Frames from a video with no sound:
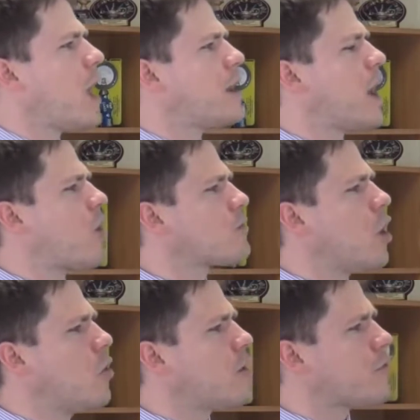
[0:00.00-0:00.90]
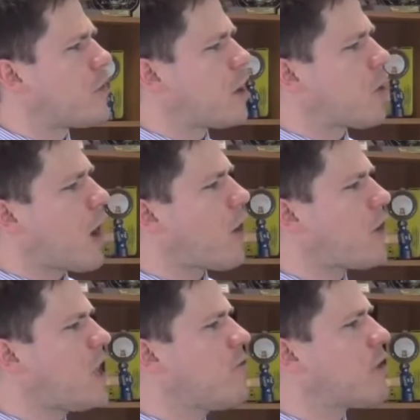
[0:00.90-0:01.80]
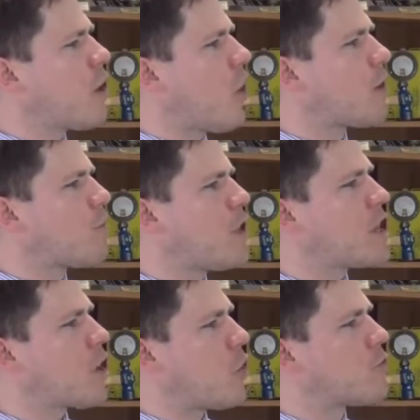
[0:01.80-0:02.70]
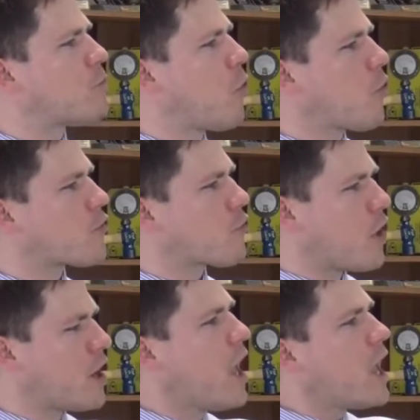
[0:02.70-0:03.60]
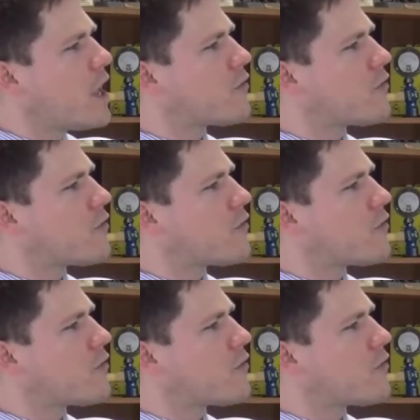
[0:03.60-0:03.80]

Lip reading: And now notice here how even on Pico's portrait,